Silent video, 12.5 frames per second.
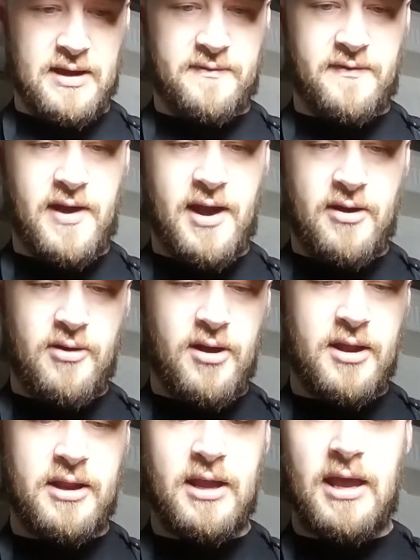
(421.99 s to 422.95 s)
fire
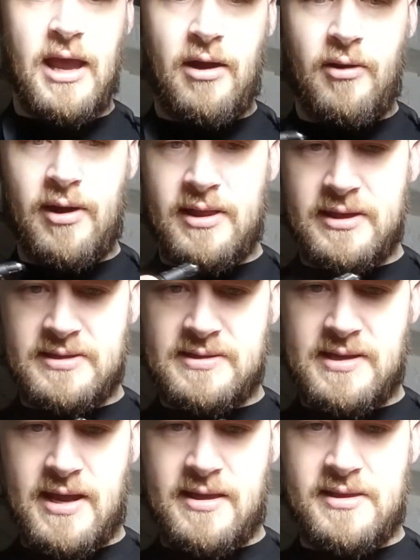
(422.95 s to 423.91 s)
rod. How I like to
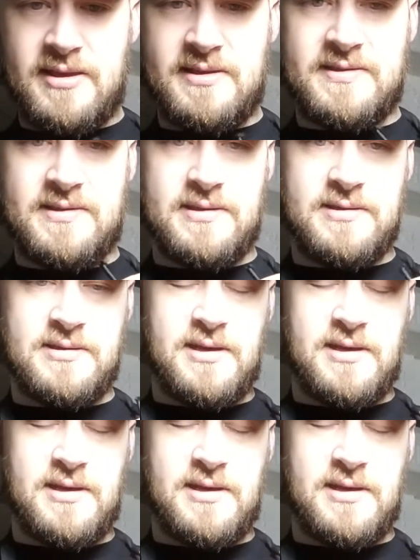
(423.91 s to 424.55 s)
tie these,